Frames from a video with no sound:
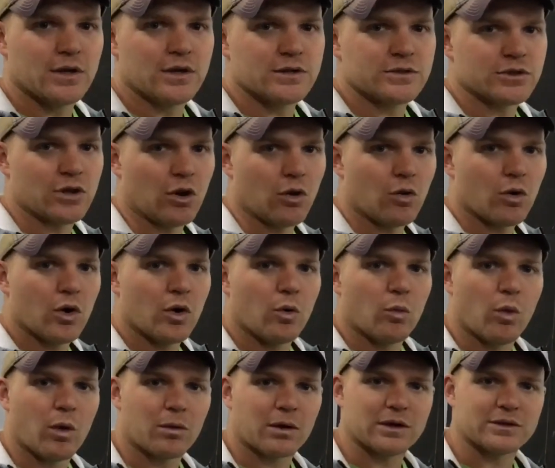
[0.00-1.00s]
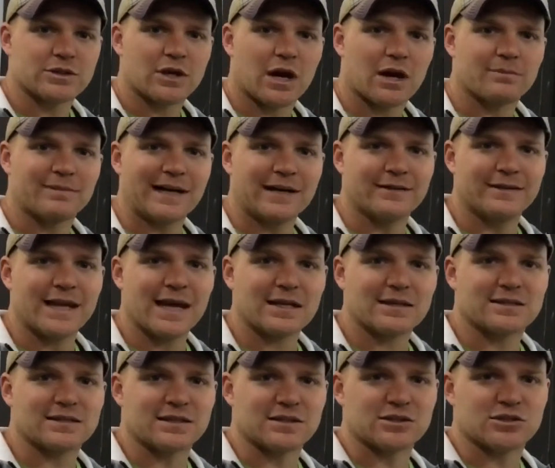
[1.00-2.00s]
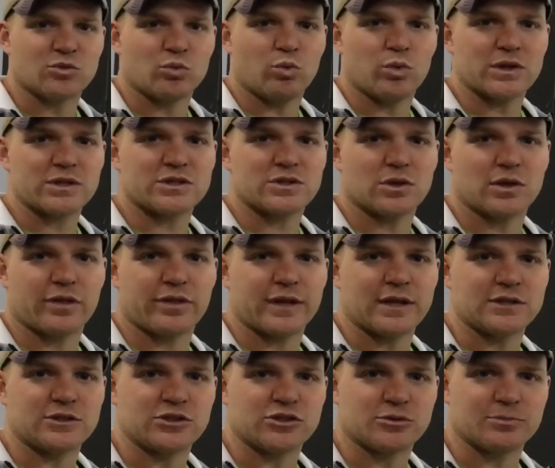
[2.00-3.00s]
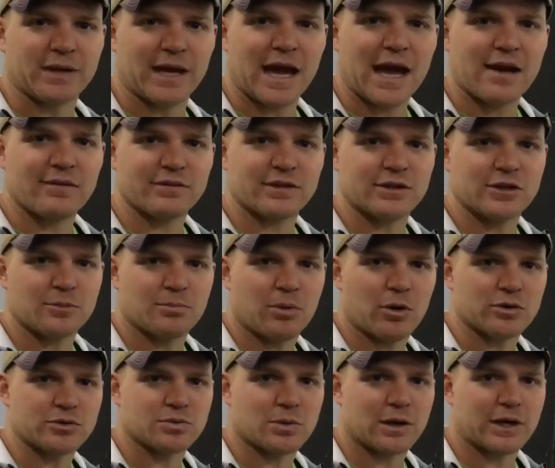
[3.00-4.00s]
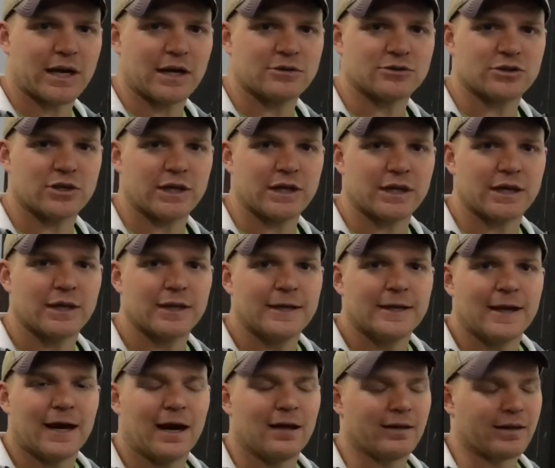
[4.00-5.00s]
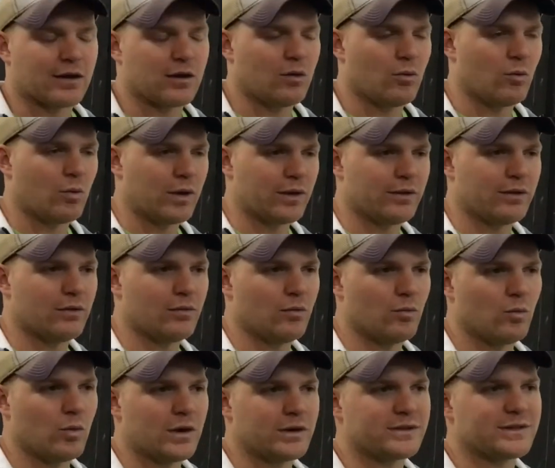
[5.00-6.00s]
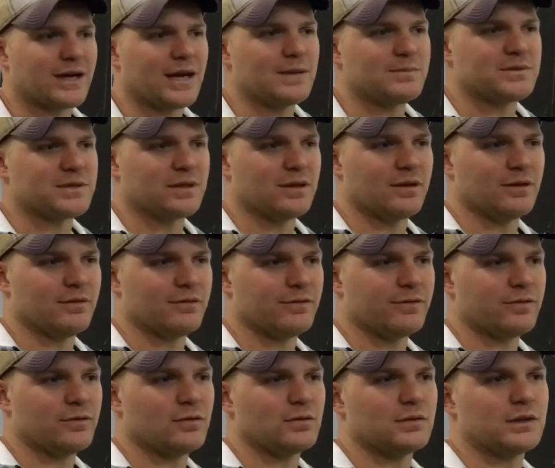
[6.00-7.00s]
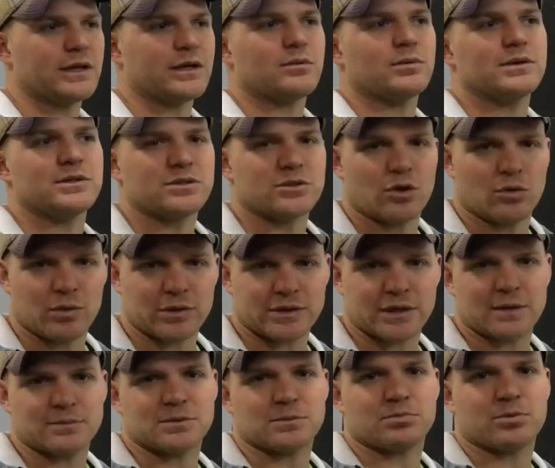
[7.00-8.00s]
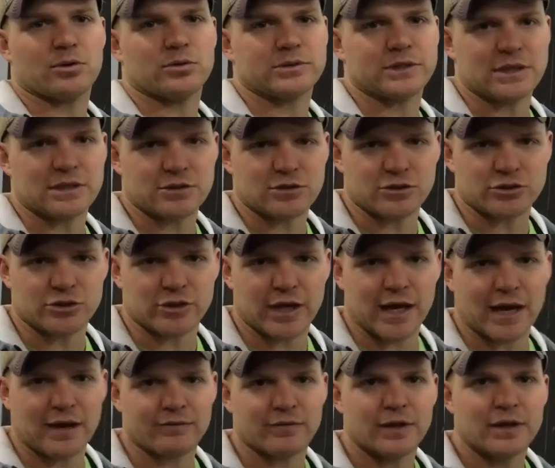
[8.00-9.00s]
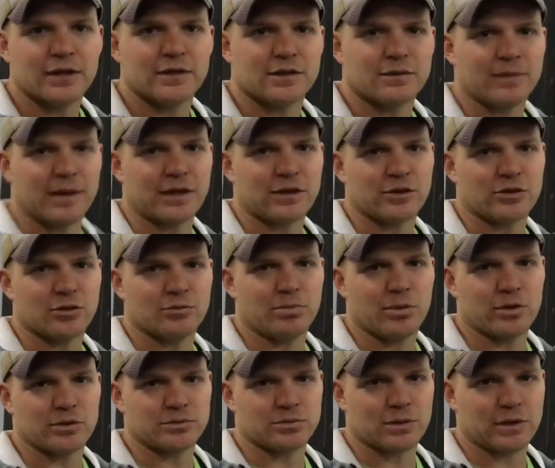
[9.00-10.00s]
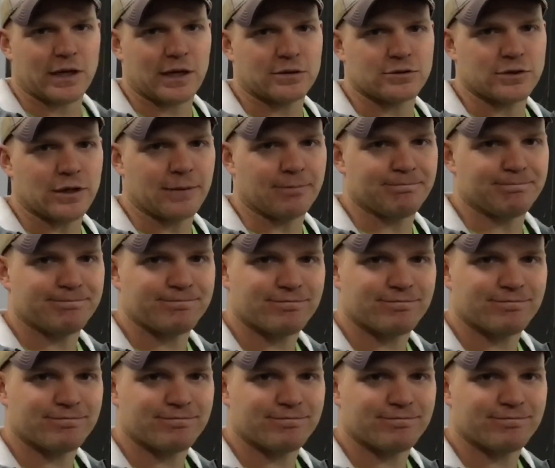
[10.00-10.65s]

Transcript: So what we're going to talk about next is what sort of things you should be having in your post-workout drink, like what types of liquids or what types of proteins you should have to make a good post-workout drink.